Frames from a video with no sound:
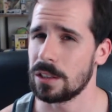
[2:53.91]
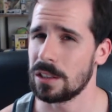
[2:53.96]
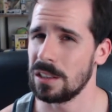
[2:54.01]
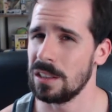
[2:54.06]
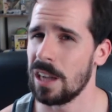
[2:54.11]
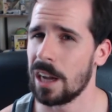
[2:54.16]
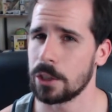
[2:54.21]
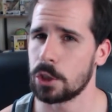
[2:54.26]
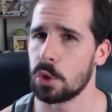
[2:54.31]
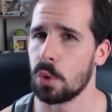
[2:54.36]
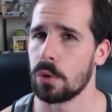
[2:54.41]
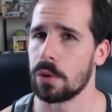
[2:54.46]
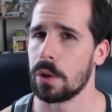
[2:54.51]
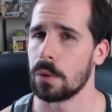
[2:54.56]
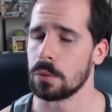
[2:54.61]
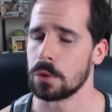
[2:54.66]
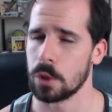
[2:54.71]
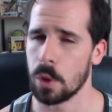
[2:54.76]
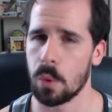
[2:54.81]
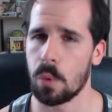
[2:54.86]
Not sure
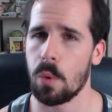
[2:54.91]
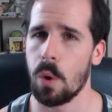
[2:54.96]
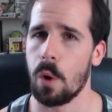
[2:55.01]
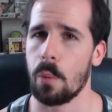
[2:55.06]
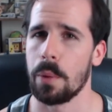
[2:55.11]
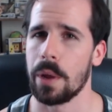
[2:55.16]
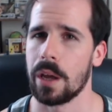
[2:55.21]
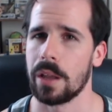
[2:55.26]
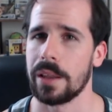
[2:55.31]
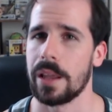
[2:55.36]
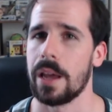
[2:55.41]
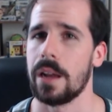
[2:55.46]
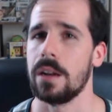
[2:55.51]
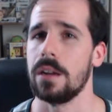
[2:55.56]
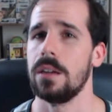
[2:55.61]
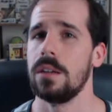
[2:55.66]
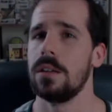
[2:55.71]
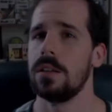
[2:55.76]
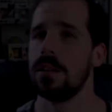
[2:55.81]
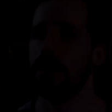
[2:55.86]
though. Don't quote me on that.
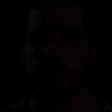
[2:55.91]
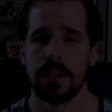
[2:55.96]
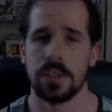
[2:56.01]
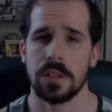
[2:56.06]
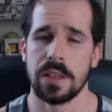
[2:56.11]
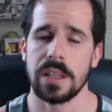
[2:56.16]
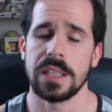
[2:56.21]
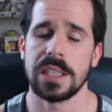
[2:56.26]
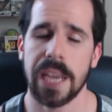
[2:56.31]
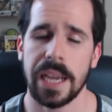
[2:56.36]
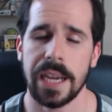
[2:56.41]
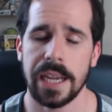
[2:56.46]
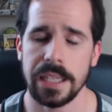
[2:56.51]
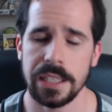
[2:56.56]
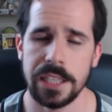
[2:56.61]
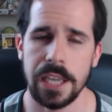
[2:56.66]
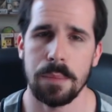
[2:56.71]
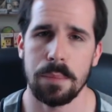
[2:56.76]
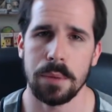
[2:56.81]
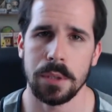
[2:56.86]
So the second
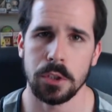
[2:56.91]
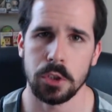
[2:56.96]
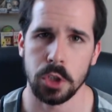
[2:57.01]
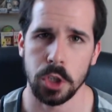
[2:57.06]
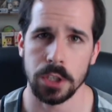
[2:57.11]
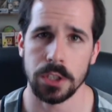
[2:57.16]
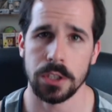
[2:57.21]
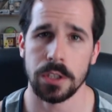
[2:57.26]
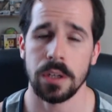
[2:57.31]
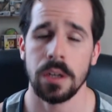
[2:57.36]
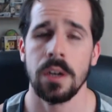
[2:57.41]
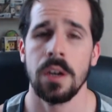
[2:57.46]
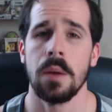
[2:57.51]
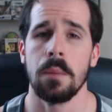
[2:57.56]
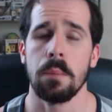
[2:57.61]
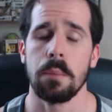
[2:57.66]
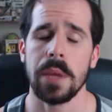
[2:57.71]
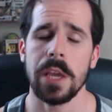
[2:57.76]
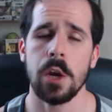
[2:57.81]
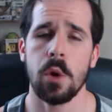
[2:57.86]
tip is just
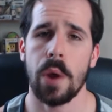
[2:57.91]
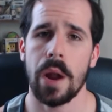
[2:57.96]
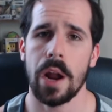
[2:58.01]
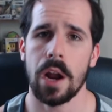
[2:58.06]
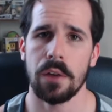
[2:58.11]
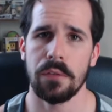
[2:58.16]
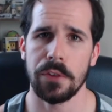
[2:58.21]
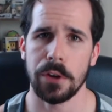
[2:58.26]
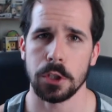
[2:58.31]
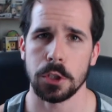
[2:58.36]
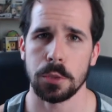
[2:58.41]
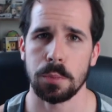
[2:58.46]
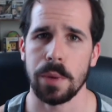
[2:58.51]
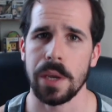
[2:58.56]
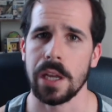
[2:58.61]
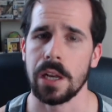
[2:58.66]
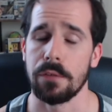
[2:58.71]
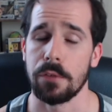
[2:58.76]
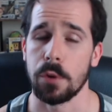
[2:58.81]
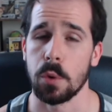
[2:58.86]
be aware of your
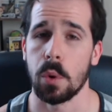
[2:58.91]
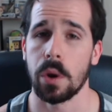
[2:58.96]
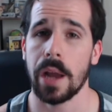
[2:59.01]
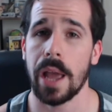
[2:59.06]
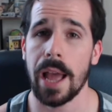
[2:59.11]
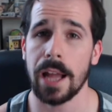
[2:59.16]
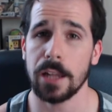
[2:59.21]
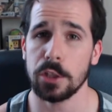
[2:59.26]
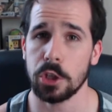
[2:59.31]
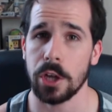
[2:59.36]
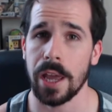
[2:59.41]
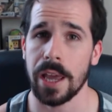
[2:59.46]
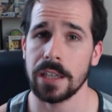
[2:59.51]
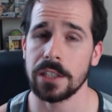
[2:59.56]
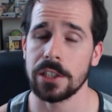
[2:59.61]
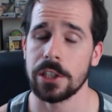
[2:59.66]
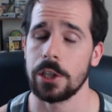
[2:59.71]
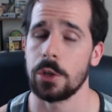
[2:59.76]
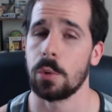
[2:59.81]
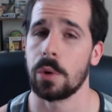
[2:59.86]
speed. If you want to hatch
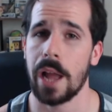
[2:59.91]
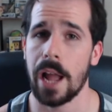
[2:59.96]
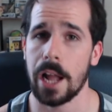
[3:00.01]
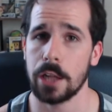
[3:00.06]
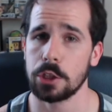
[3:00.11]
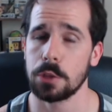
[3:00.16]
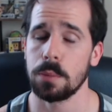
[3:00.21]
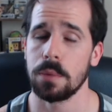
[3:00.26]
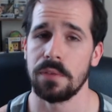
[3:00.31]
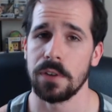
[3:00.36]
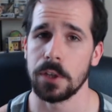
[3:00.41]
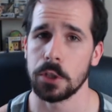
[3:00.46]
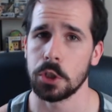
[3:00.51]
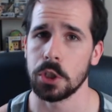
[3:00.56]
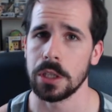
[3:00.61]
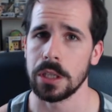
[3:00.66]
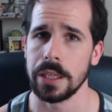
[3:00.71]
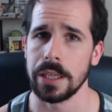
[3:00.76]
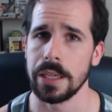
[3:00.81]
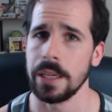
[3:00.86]
eggs and you want to hatch them
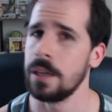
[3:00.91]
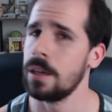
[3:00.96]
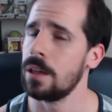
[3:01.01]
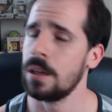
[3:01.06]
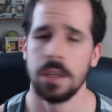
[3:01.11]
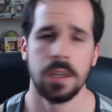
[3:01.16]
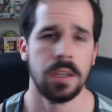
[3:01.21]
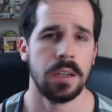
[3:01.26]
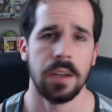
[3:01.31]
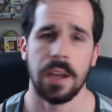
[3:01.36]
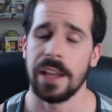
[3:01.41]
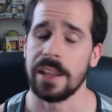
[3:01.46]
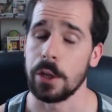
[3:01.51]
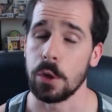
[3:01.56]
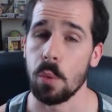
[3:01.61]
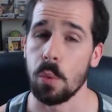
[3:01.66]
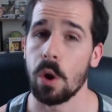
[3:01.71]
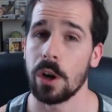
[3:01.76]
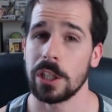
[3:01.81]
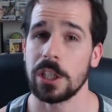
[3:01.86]
efficiently and
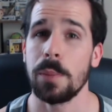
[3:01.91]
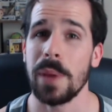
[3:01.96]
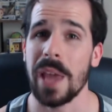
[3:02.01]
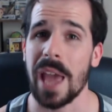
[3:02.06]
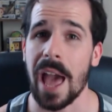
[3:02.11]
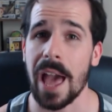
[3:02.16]
you want it to be